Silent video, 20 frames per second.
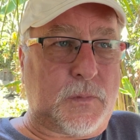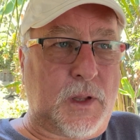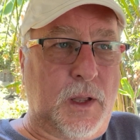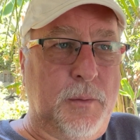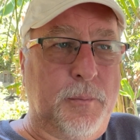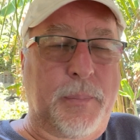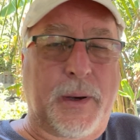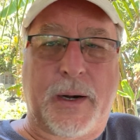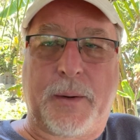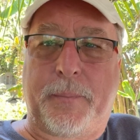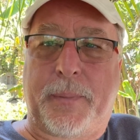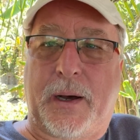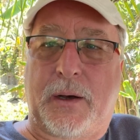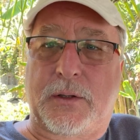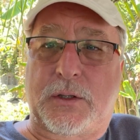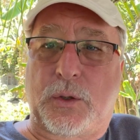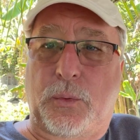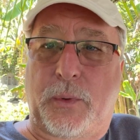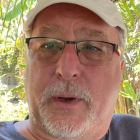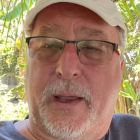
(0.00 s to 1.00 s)
but
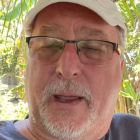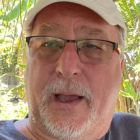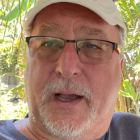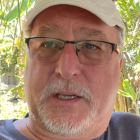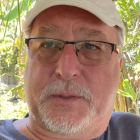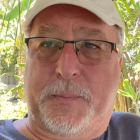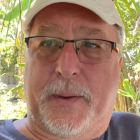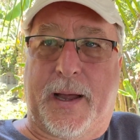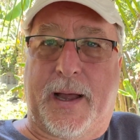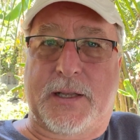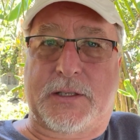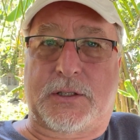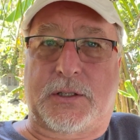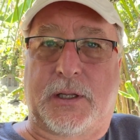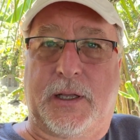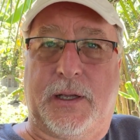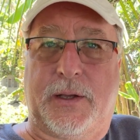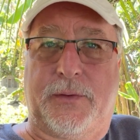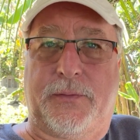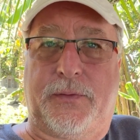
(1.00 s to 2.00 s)
about the way expats
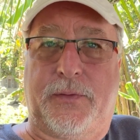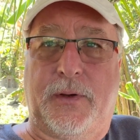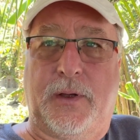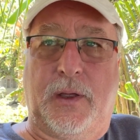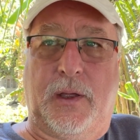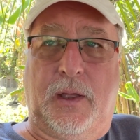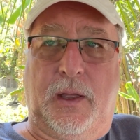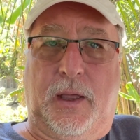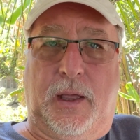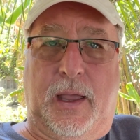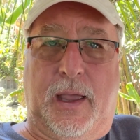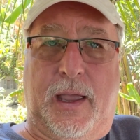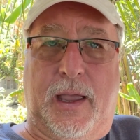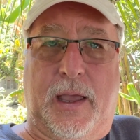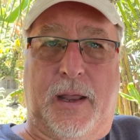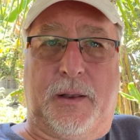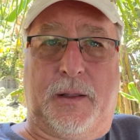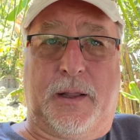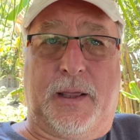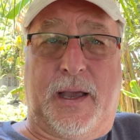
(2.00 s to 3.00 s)
live
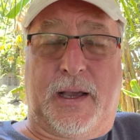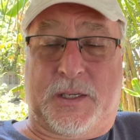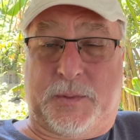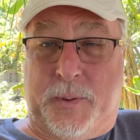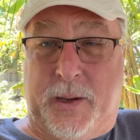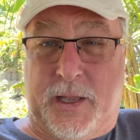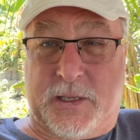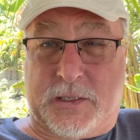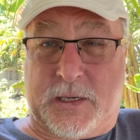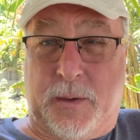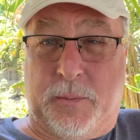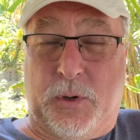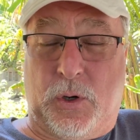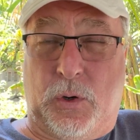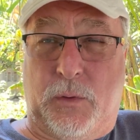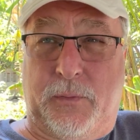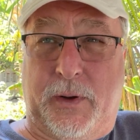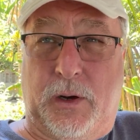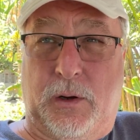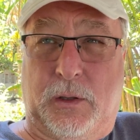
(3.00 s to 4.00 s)
and the expats coming
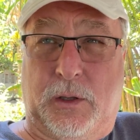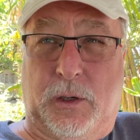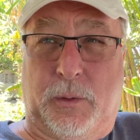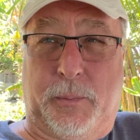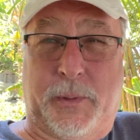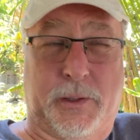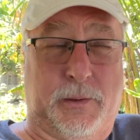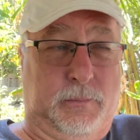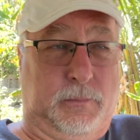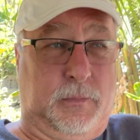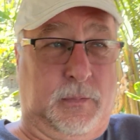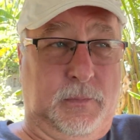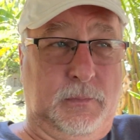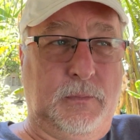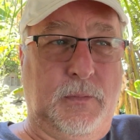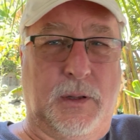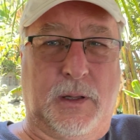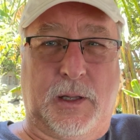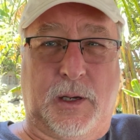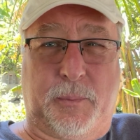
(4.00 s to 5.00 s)
over here a little
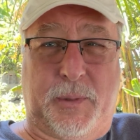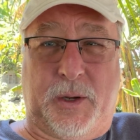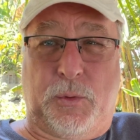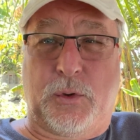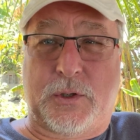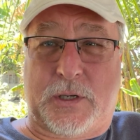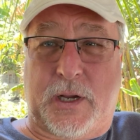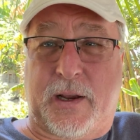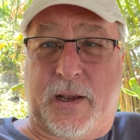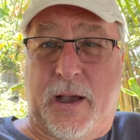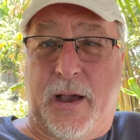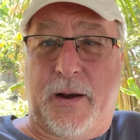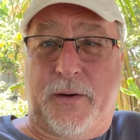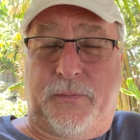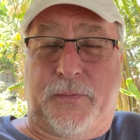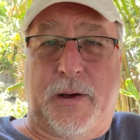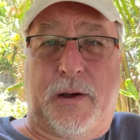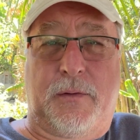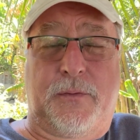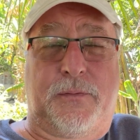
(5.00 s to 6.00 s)
bit, which I kind of
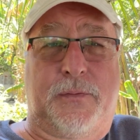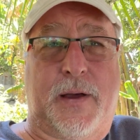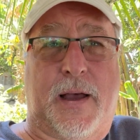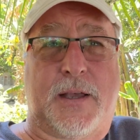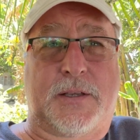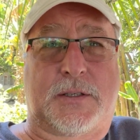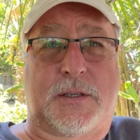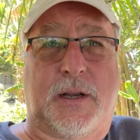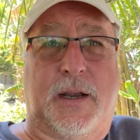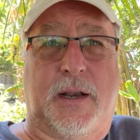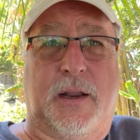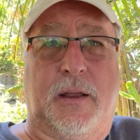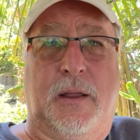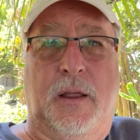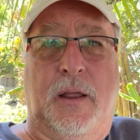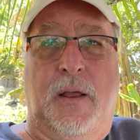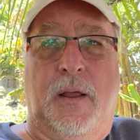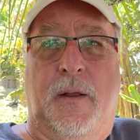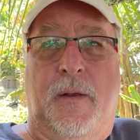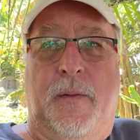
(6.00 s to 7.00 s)
found fascinating
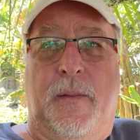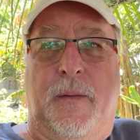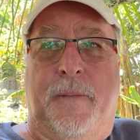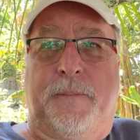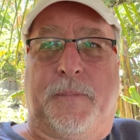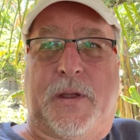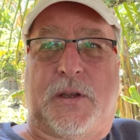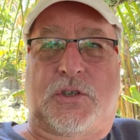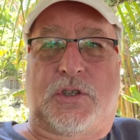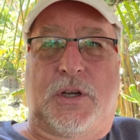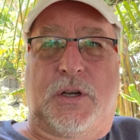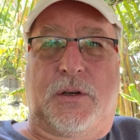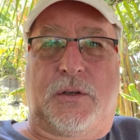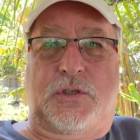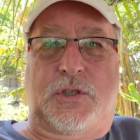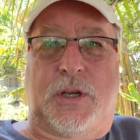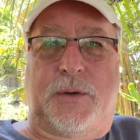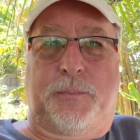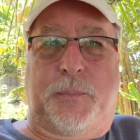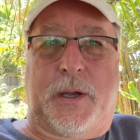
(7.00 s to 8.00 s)
that
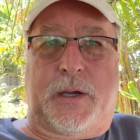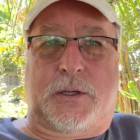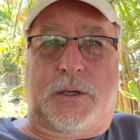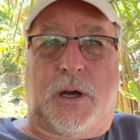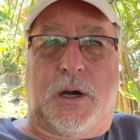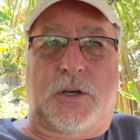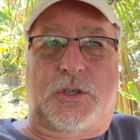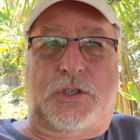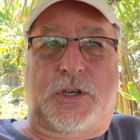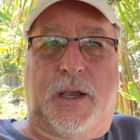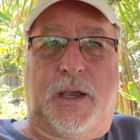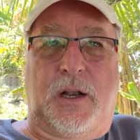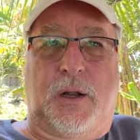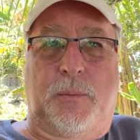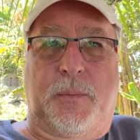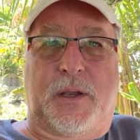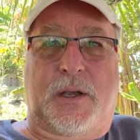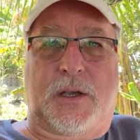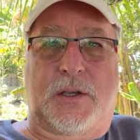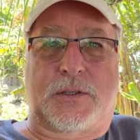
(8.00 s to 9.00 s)
she picked our channel,
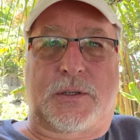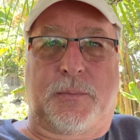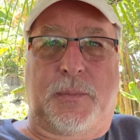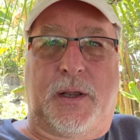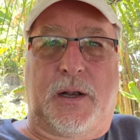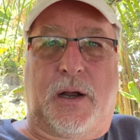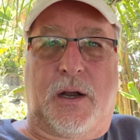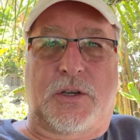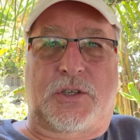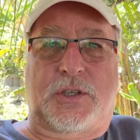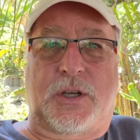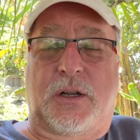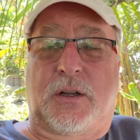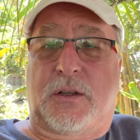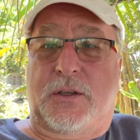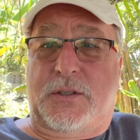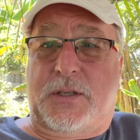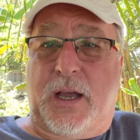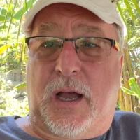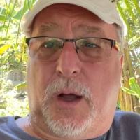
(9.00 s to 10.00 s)
because I mean our channel
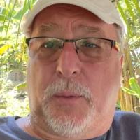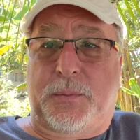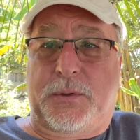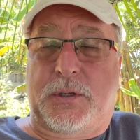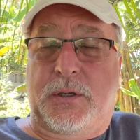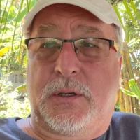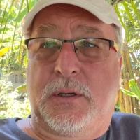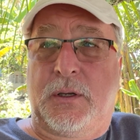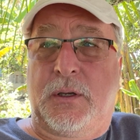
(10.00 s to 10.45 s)
has helped